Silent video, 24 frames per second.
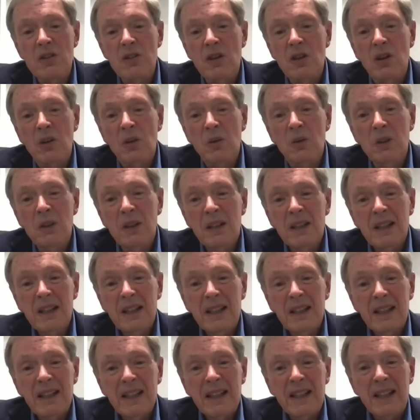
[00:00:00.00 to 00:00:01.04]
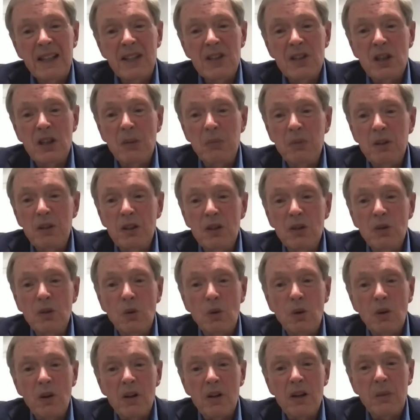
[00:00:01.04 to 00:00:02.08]
So it's something
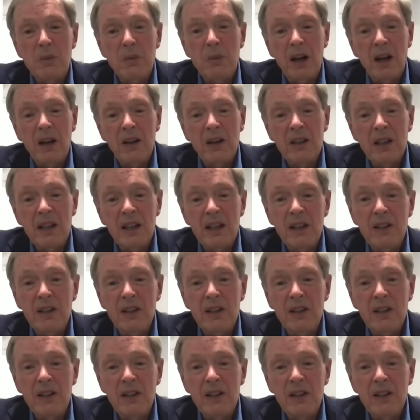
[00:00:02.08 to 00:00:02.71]
to worry about.